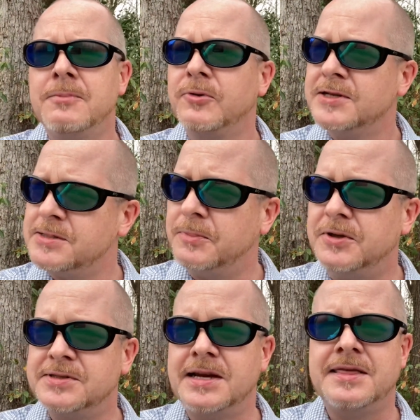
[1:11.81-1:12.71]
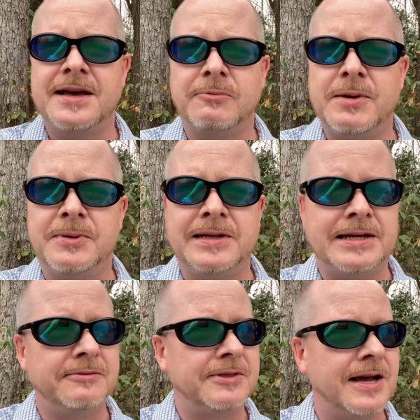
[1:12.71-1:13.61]
principles in that we
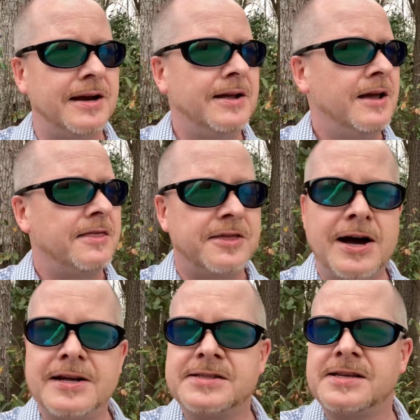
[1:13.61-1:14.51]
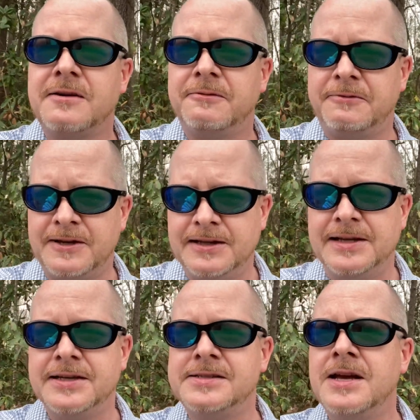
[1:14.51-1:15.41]
believe that thoughts,
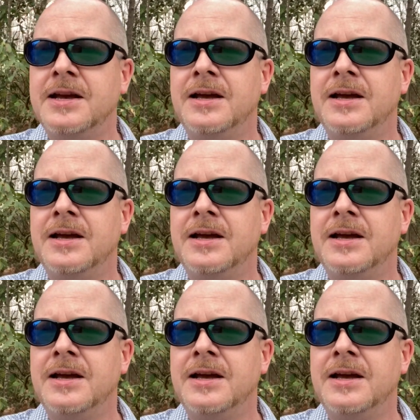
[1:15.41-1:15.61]
feelings,